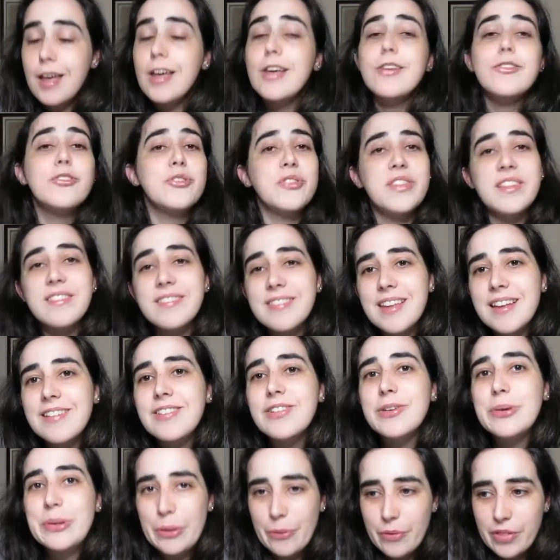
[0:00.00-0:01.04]
So they decide
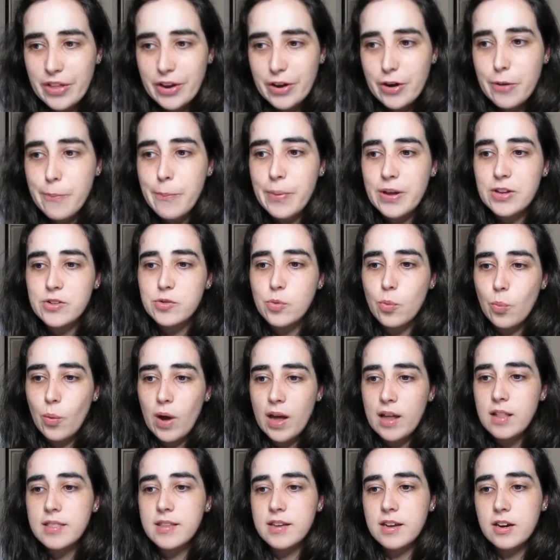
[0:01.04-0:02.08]
to go there, but
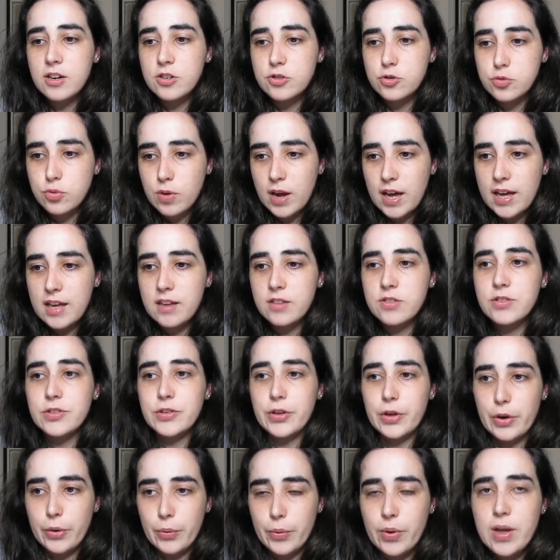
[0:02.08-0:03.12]
while they are trying to
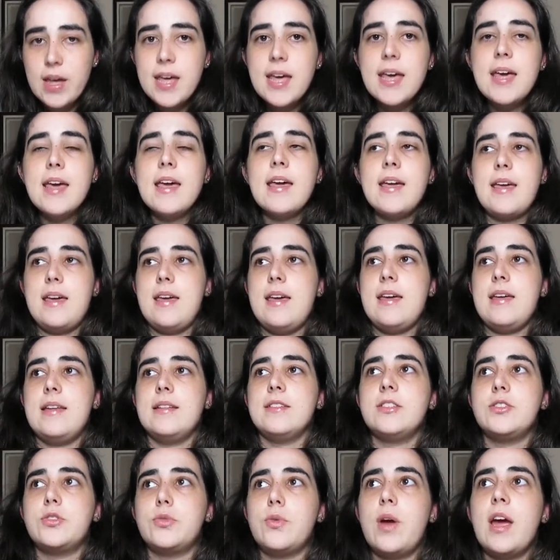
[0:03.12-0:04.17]
go
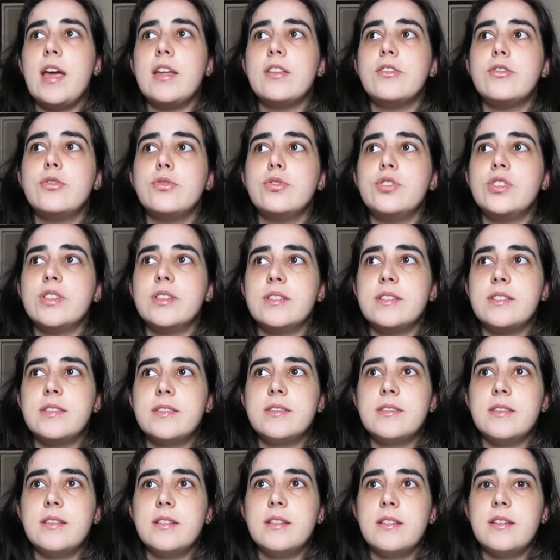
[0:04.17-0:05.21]
and trying to just